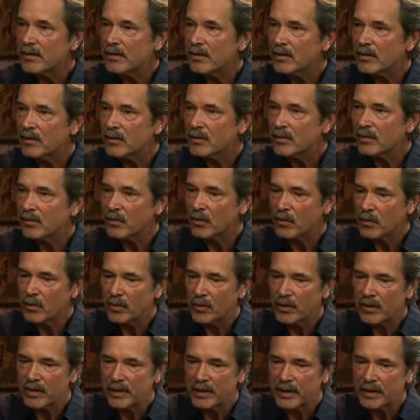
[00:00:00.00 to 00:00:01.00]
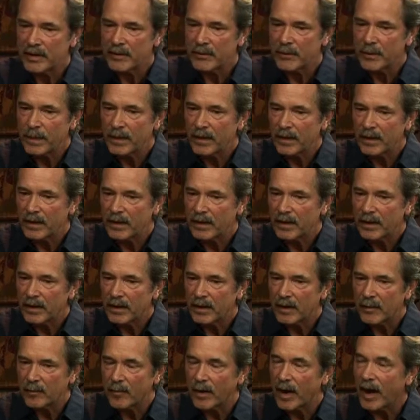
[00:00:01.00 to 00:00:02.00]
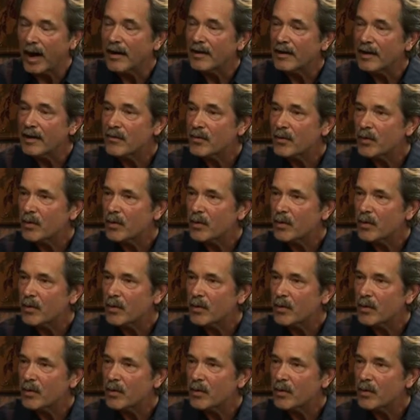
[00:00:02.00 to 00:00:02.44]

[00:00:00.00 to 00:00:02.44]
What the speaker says: a little story. And I love